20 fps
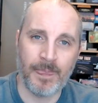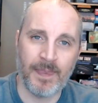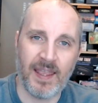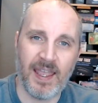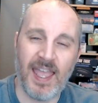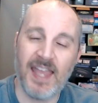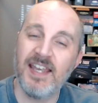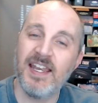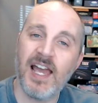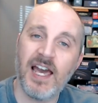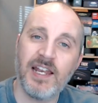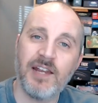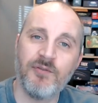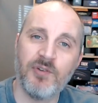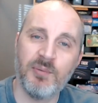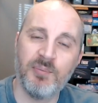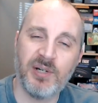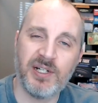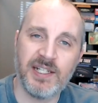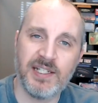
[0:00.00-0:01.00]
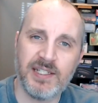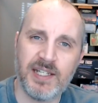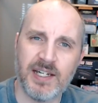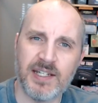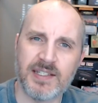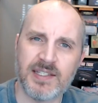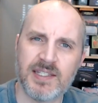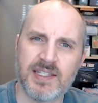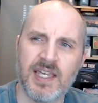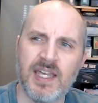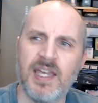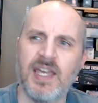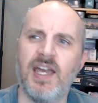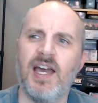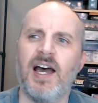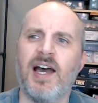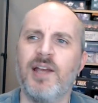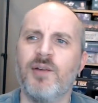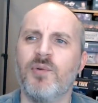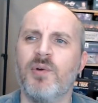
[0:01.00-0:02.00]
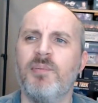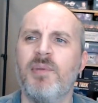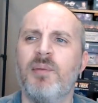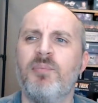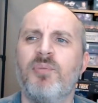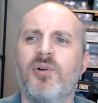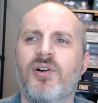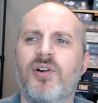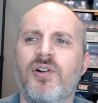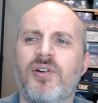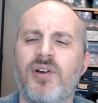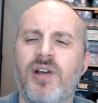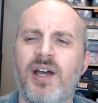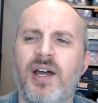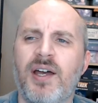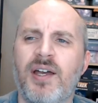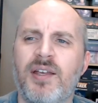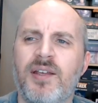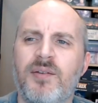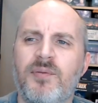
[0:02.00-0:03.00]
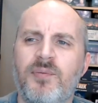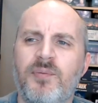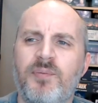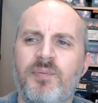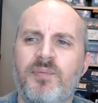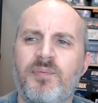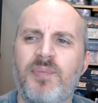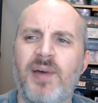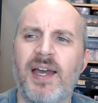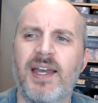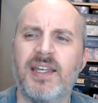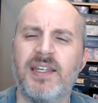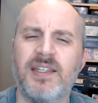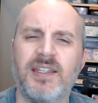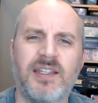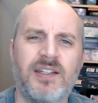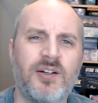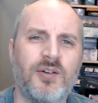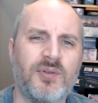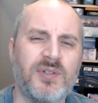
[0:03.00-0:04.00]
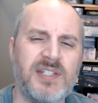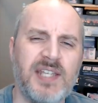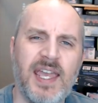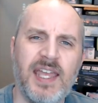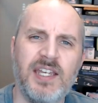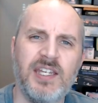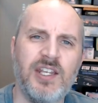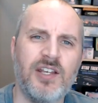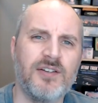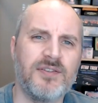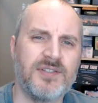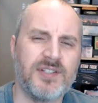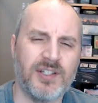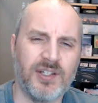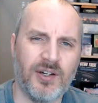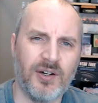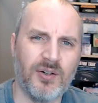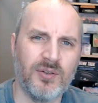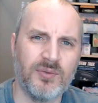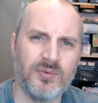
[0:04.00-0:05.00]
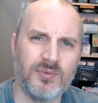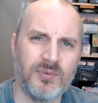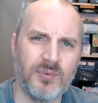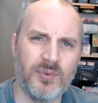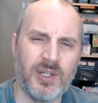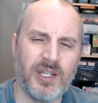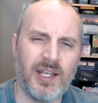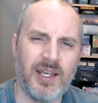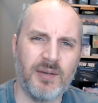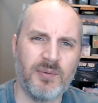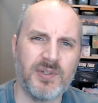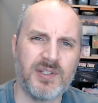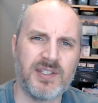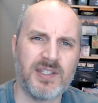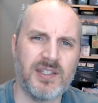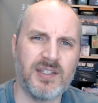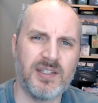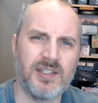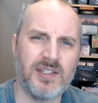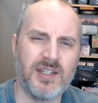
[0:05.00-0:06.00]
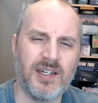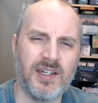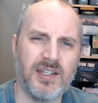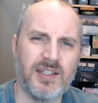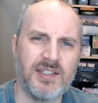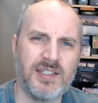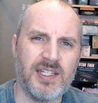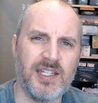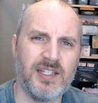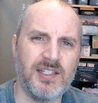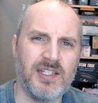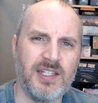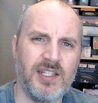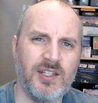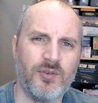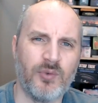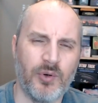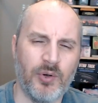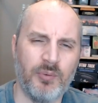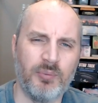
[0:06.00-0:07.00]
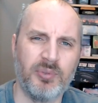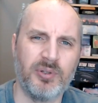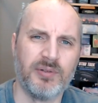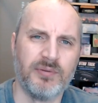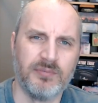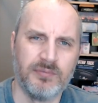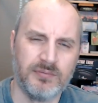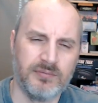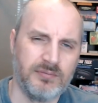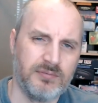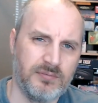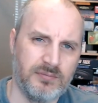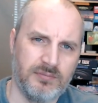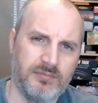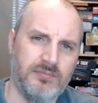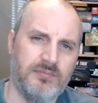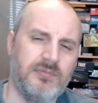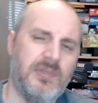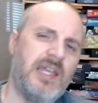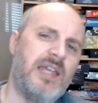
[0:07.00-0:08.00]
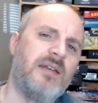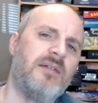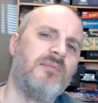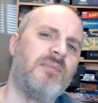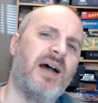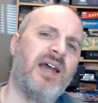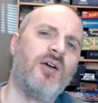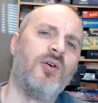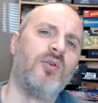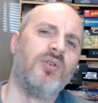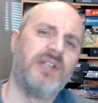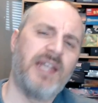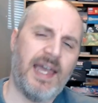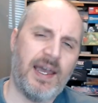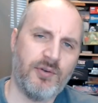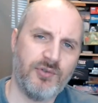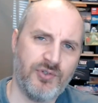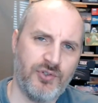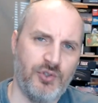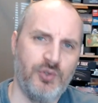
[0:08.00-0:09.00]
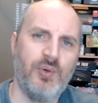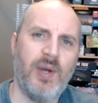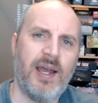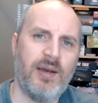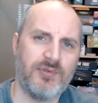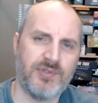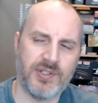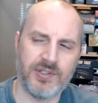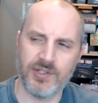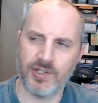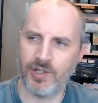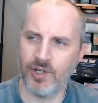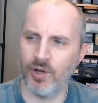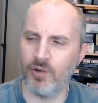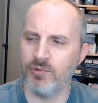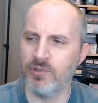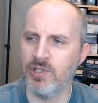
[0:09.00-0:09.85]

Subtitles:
And not everybody does. I remember back, 10 years ago when I was in a D&D group in my old house, 2 houses ago.